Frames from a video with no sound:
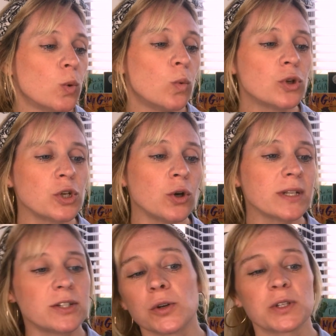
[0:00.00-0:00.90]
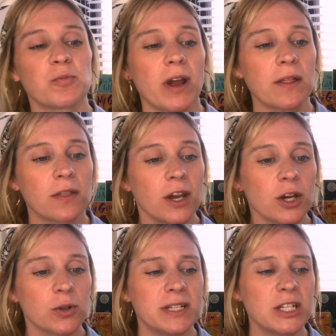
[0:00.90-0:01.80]
Waterhog and Dog's Breath
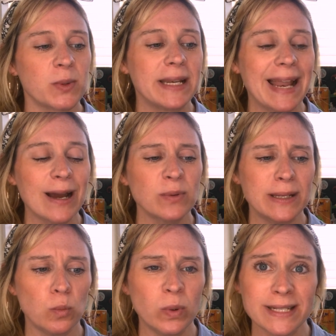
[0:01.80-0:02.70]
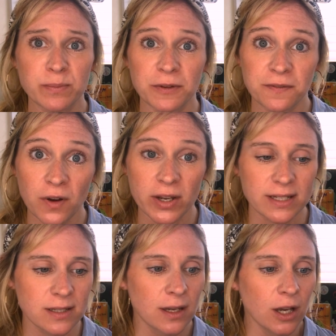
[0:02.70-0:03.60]
got into a loudly whispered
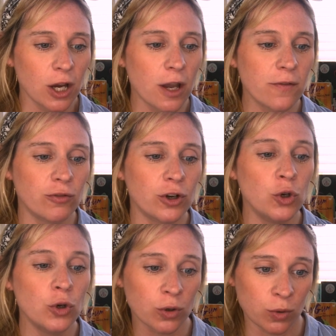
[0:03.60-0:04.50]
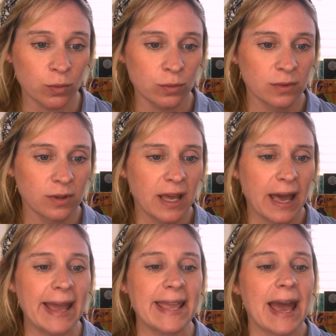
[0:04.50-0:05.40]
fight over a knuckle,
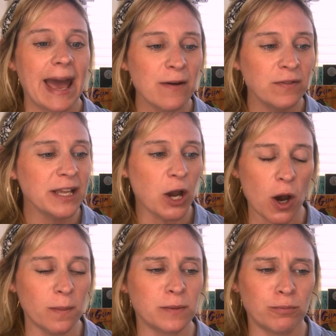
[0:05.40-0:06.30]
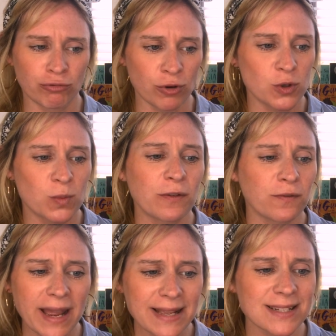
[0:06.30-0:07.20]
a heavily armoured brute with
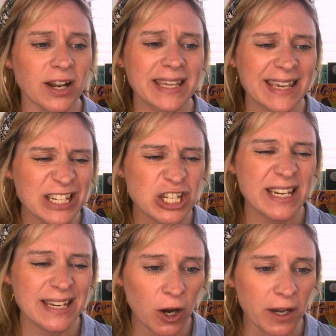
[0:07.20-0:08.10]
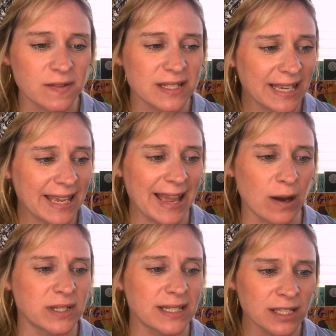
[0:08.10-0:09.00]
fangs like kitchen knives sticking
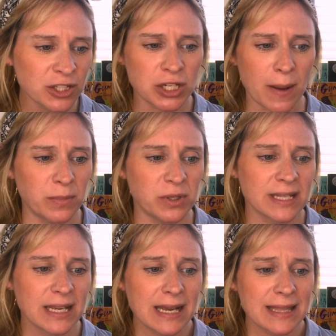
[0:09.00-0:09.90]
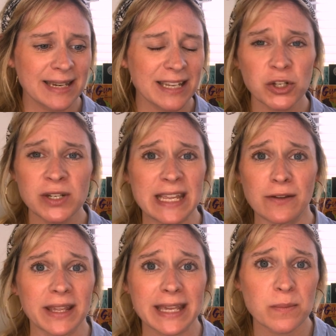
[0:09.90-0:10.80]
out in such numbers that it couldn't
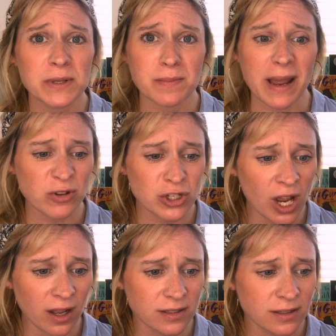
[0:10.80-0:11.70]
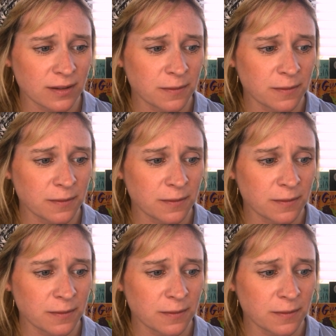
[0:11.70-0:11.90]
even keep its mouth shut.